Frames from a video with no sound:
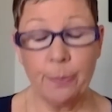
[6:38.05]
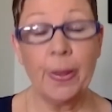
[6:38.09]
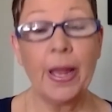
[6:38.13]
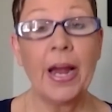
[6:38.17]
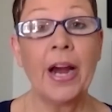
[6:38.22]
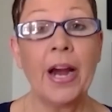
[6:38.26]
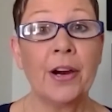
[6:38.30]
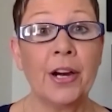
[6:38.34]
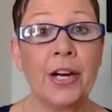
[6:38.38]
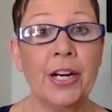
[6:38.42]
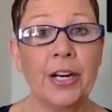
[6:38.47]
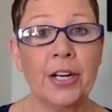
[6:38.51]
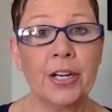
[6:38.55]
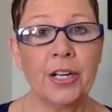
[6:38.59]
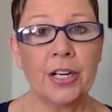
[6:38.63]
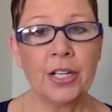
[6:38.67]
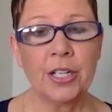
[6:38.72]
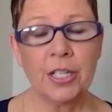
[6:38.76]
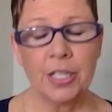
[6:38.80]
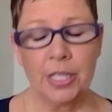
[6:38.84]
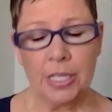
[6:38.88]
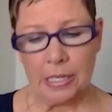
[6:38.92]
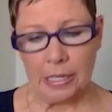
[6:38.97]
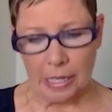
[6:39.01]
barrier
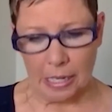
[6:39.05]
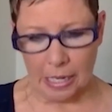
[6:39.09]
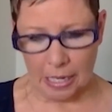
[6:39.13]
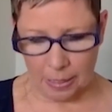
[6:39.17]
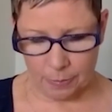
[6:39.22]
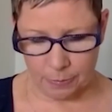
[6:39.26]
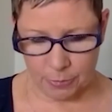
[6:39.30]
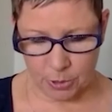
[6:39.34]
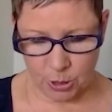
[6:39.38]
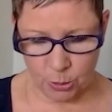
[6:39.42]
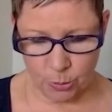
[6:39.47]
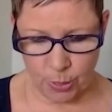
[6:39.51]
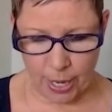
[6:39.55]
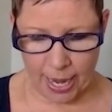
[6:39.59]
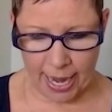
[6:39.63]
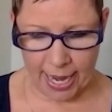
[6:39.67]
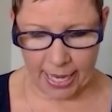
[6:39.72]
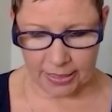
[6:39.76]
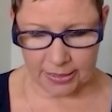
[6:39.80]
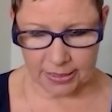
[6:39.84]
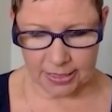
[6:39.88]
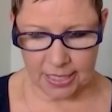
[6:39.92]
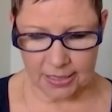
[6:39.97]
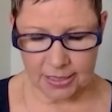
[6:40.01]
to
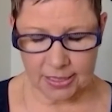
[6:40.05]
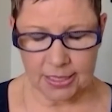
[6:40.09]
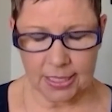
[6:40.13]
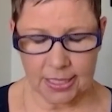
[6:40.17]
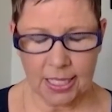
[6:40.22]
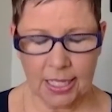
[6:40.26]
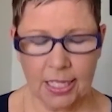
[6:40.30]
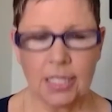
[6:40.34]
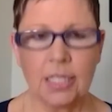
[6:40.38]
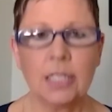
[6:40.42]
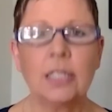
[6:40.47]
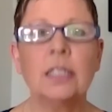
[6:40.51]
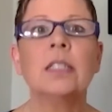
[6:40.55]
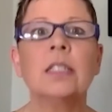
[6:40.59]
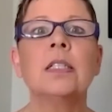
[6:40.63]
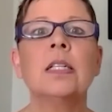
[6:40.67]
accessing